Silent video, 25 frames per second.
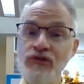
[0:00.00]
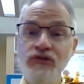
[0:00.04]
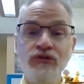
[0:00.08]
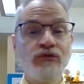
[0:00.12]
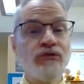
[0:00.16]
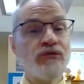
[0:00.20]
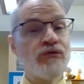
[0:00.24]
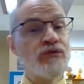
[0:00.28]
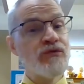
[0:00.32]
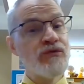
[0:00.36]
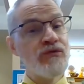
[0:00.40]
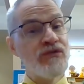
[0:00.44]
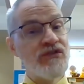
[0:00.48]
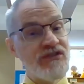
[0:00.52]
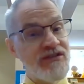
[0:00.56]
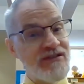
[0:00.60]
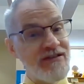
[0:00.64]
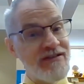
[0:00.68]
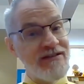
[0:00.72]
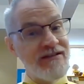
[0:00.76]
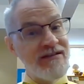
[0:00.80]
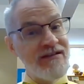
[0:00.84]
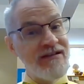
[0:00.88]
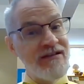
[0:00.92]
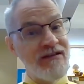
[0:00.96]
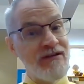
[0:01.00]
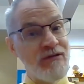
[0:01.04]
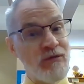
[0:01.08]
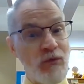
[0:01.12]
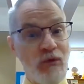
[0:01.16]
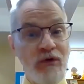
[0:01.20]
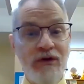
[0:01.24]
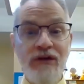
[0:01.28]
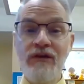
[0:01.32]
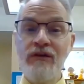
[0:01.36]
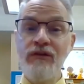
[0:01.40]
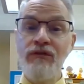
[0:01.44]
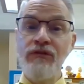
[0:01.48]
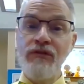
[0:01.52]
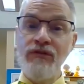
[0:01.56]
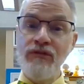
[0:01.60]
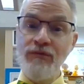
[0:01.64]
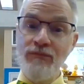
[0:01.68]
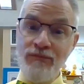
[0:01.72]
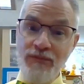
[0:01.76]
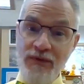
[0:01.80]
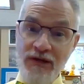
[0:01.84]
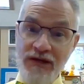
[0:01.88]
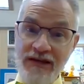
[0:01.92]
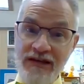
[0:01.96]
you sing with
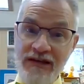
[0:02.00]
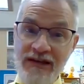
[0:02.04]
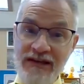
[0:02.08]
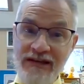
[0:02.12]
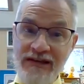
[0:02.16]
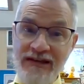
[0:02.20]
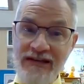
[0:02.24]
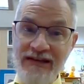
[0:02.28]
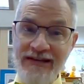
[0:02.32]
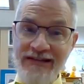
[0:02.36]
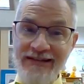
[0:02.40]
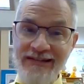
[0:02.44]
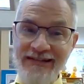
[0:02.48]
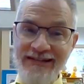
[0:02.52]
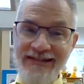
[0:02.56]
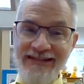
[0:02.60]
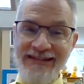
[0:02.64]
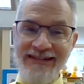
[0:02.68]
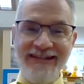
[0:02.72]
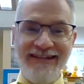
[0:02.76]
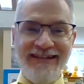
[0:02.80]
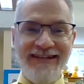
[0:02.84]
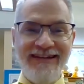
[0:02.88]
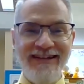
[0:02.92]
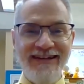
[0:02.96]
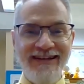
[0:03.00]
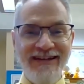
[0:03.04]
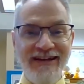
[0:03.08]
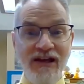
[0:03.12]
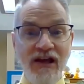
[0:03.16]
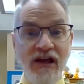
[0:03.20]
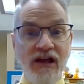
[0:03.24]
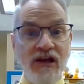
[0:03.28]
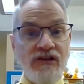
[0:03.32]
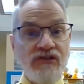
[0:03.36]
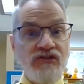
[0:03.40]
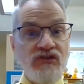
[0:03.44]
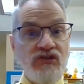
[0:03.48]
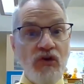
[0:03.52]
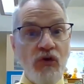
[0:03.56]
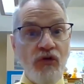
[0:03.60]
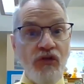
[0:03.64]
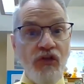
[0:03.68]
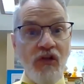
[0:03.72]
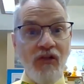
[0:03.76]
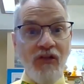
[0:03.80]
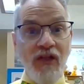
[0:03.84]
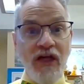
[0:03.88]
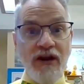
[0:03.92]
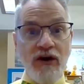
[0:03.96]
me? So
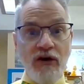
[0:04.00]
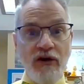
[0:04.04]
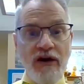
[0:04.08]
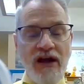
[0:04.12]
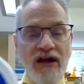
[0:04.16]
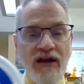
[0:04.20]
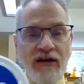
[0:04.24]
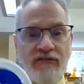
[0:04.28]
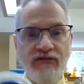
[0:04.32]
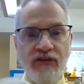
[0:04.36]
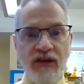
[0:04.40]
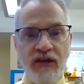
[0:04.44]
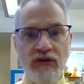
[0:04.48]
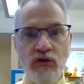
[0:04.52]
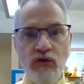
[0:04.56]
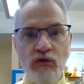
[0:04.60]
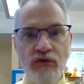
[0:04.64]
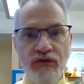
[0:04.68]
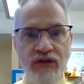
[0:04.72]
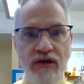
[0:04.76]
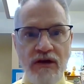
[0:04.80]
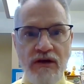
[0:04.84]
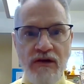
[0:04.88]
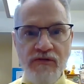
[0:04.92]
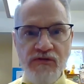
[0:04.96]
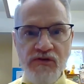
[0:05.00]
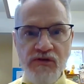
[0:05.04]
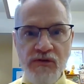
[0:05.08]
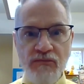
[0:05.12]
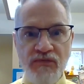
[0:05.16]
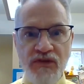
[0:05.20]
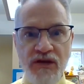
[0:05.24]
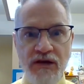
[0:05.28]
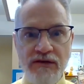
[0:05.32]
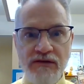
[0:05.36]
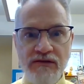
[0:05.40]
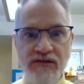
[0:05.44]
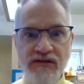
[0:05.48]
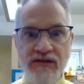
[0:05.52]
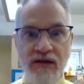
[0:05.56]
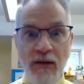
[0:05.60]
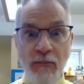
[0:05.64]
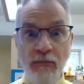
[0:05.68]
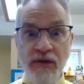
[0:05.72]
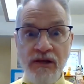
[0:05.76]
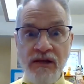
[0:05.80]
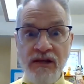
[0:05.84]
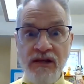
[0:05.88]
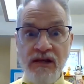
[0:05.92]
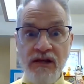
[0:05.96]
the letter F, can you think of some things that
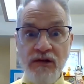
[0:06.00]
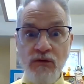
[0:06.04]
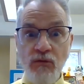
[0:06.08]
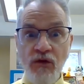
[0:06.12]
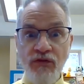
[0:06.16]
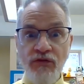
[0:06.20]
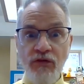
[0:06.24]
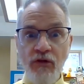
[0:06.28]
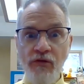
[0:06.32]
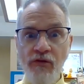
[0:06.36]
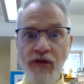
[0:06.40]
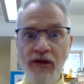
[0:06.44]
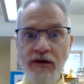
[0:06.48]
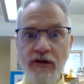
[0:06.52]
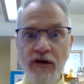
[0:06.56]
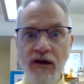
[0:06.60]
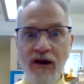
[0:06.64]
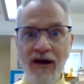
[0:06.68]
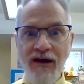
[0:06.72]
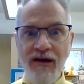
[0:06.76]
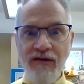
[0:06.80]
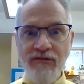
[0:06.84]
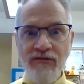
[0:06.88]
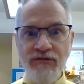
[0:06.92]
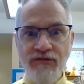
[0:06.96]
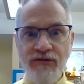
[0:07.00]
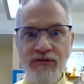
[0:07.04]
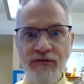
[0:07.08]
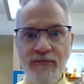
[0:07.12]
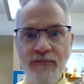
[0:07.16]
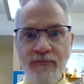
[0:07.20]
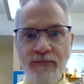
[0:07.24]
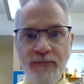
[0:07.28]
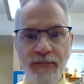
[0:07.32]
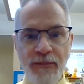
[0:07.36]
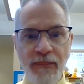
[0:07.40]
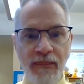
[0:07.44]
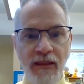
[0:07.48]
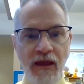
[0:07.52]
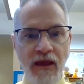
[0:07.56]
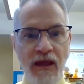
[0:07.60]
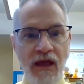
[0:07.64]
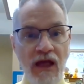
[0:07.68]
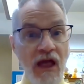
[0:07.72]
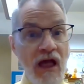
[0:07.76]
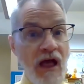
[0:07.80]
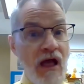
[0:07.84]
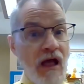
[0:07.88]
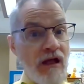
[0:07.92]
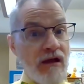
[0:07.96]
begin with the letter F?
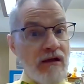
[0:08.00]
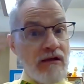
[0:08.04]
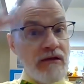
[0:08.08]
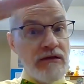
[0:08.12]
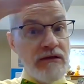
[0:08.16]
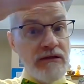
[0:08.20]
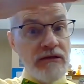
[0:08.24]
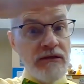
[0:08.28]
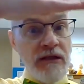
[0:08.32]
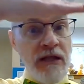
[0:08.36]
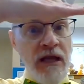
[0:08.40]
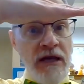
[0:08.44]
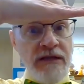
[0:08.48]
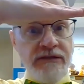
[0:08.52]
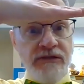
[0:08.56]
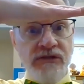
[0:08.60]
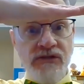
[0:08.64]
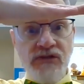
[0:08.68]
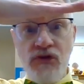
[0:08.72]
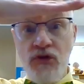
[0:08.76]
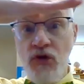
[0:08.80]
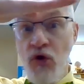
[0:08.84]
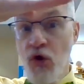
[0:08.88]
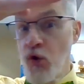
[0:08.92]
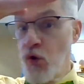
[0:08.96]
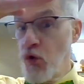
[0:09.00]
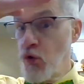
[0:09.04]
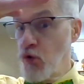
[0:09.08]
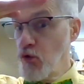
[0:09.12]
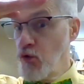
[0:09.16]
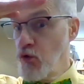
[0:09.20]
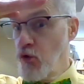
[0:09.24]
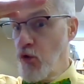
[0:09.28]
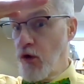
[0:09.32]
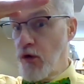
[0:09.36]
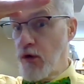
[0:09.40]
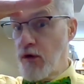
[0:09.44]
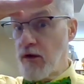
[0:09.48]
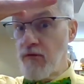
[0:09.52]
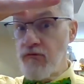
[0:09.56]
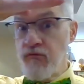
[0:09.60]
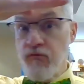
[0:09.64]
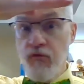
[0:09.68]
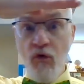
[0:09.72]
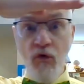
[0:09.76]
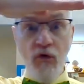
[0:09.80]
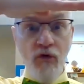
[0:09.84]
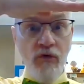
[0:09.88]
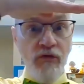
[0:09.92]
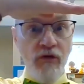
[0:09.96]
Let's go look
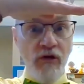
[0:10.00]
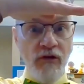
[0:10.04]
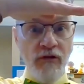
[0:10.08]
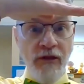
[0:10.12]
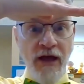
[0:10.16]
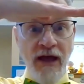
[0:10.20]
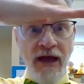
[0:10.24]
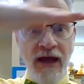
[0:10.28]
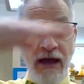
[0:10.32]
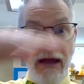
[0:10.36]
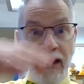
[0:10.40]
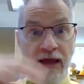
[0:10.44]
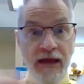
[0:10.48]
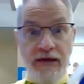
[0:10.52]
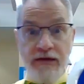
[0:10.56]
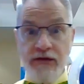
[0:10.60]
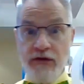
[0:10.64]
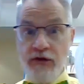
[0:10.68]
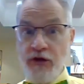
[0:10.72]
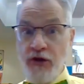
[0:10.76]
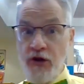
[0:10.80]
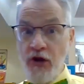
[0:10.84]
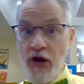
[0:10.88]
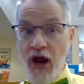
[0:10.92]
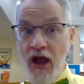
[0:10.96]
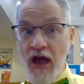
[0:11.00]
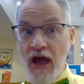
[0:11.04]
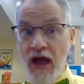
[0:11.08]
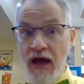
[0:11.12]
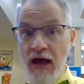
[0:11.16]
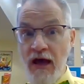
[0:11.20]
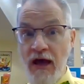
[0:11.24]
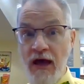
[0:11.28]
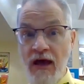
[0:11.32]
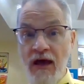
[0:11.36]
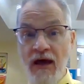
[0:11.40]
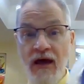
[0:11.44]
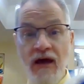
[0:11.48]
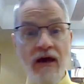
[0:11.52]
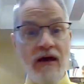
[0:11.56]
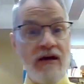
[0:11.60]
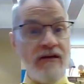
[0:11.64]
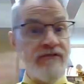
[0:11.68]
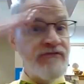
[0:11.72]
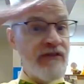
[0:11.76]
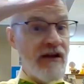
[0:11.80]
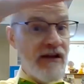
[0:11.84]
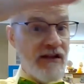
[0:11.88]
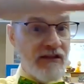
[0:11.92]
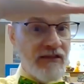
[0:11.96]
for the letter F.
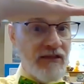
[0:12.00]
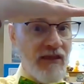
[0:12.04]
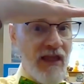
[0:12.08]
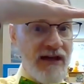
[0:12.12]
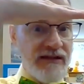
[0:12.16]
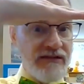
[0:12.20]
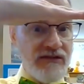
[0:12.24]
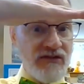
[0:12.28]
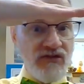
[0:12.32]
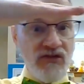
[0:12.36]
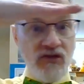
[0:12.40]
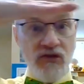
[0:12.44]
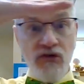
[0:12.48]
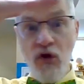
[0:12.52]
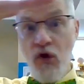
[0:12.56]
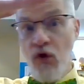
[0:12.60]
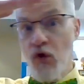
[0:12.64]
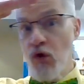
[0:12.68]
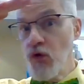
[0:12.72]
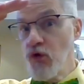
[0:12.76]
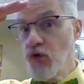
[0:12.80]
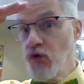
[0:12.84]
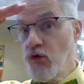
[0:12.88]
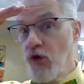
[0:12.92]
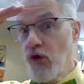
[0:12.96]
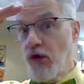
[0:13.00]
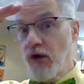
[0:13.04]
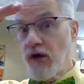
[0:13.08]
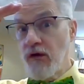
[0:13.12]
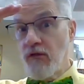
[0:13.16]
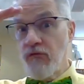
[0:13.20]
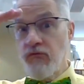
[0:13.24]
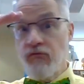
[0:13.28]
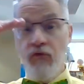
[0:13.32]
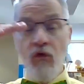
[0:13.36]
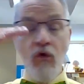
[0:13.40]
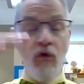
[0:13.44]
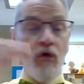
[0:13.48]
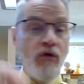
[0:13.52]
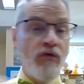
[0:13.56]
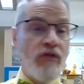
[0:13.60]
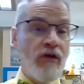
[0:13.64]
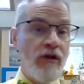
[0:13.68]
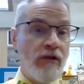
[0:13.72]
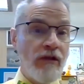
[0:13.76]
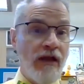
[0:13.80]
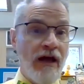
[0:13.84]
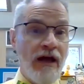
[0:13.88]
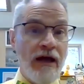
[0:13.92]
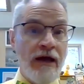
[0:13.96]
Let's go look for the
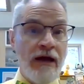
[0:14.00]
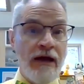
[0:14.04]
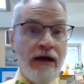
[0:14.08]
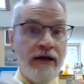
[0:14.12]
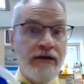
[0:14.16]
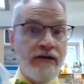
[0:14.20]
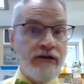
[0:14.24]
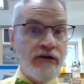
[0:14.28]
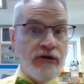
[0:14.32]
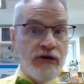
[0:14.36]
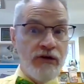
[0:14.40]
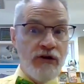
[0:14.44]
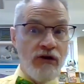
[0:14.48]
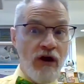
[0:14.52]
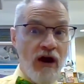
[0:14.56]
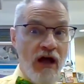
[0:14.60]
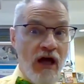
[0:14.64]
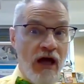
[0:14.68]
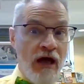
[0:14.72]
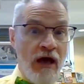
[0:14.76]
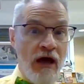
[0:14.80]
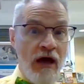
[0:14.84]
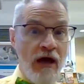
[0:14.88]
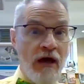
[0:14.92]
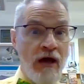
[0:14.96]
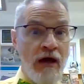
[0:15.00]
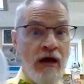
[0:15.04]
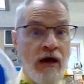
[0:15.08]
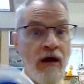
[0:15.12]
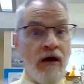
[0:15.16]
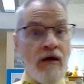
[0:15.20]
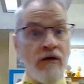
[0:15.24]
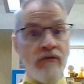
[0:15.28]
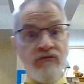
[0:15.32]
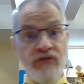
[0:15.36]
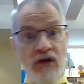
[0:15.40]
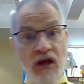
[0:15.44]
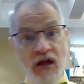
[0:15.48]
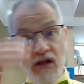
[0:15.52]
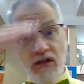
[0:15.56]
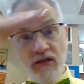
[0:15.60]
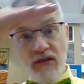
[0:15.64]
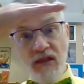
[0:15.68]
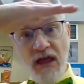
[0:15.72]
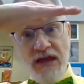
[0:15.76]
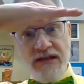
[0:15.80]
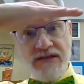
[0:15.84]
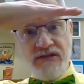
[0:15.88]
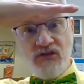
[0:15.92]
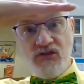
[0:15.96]
letter F.
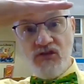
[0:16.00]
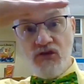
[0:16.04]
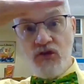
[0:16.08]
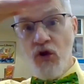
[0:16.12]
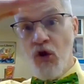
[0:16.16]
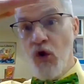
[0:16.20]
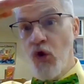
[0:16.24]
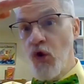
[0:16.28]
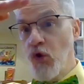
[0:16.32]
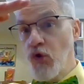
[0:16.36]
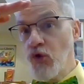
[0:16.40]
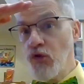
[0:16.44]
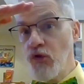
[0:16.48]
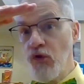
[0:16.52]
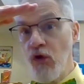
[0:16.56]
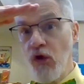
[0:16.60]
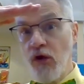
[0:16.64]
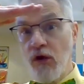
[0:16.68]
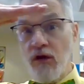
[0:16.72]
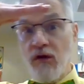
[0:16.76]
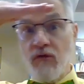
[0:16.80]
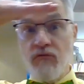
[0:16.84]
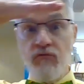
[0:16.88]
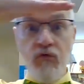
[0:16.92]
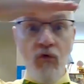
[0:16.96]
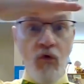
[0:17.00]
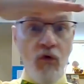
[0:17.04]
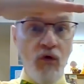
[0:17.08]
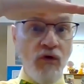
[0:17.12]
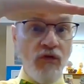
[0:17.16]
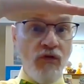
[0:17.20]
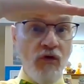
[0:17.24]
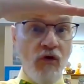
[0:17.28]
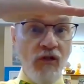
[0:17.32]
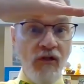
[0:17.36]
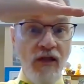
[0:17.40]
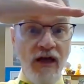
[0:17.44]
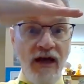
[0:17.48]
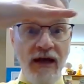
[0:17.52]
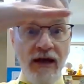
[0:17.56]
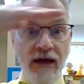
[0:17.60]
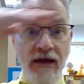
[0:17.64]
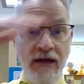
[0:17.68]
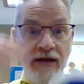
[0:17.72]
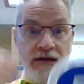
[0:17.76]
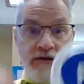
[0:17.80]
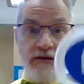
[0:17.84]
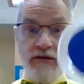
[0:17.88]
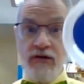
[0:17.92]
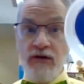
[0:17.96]
Let's go look for the
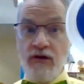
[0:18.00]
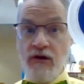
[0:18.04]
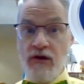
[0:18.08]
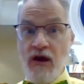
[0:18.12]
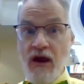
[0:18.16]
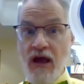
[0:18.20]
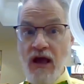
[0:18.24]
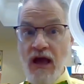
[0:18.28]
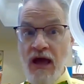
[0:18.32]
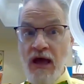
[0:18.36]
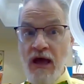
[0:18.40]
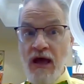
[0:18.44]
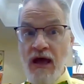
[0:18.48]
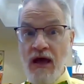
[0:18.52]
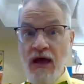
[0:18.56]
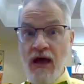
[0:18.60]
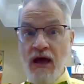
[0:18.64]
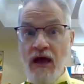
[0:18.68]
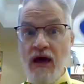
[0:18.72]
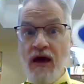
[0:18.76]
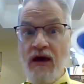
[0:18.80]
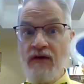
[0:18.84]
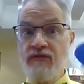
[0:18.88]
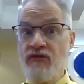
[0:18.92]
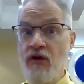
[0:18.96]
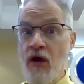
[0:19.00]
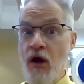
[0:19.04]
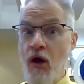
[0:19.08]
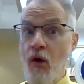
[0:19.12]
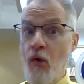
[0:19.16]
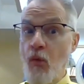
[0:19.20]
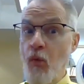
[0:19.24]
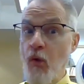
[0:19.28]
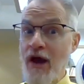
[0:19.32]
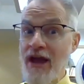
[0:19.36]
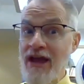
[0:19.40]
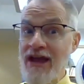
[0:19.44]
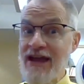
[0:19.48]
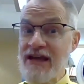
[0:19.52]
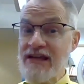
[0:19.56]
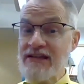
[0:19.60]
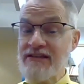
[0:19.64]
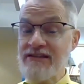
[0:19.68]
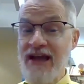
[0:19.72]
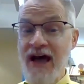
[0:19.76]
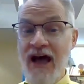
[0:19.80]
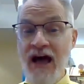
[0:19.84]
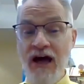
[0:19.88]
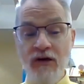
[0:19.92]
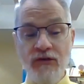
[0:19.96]
letter F. Way
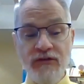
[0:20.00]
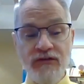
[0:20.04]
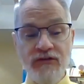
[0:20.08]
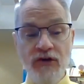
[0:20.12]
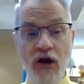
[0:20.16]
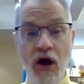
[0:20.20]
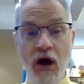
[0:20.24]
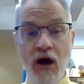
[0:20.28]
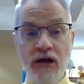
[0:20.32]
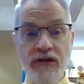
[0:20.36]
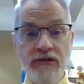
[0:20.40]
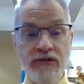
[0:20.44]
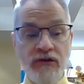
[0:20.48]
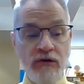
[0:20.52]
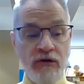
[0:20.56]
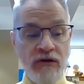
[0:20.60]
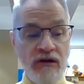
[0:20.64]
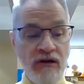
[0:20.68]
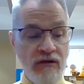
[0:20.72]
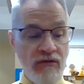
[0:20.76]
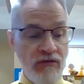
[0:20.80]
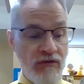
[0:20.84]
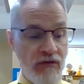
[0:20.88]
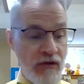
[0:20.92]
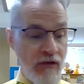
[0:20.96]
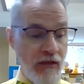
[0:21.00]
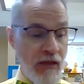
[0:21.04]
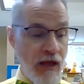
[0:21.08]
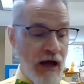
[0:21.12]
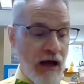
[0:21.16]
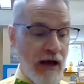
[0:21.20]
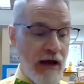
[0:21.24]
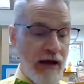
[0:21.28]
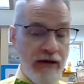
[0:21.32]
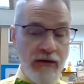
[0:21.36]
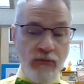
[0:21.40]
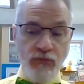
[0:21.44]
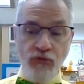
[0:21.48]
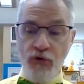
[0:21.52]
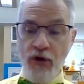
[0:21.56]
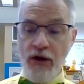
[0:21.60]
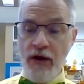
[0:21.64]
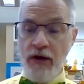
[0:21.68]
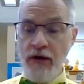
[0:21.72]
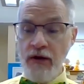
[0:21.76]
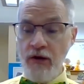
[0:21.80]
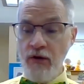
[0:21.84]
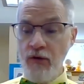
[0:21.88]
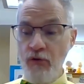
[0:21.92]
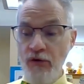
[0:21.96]
down yonder in the
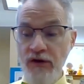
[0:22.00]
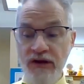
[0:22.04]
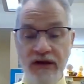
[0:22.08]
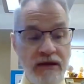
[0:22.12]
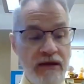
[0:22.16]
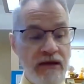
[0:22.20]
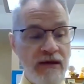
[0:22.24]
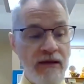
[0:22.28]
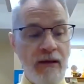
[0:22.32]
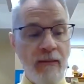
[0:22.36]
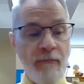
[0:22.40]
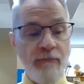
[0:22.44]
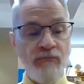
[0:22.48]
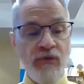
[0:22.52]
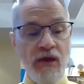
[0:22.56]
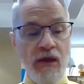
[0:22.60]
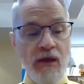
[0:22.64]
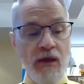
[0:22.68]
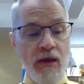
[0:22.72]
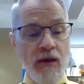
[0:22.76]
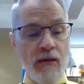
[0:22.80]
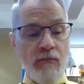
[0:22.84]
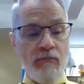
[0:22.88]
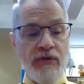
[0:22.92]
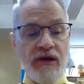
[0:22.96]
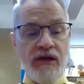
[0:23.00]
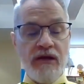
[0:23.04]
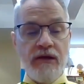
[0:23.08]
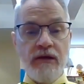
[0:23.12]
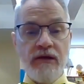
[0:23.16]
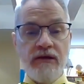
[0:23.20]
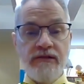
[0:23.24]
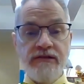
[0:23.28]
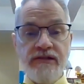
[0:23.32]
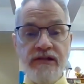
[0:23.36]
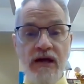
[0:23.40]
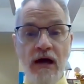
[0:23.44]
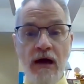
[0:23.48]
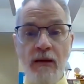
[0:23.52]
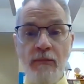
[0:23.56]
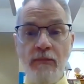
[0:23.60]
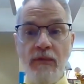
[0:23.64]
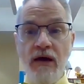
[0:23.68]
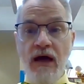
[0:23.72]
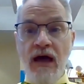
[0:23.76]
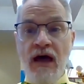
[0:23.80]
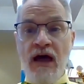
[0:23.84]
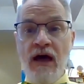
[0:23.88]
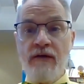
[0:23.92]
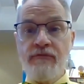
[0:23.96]
library. Picking up
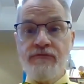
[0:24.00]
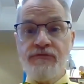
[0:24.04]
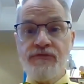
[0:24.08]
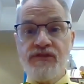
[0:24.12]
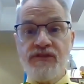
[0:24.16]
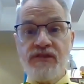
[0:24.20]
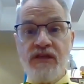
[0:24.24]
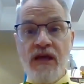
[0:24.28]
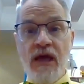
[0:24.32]
F's